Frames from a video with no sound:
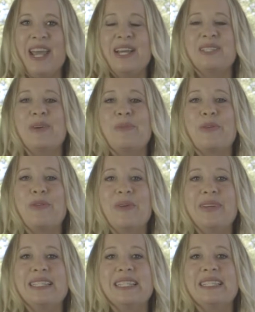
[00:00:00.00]
So
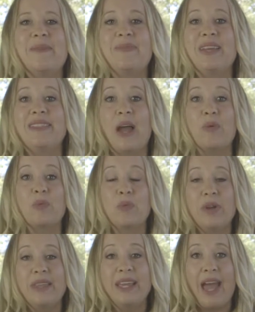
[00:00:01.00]
performance is something that
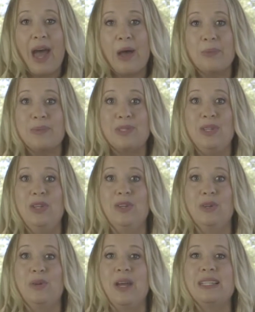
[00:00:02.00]
really helps you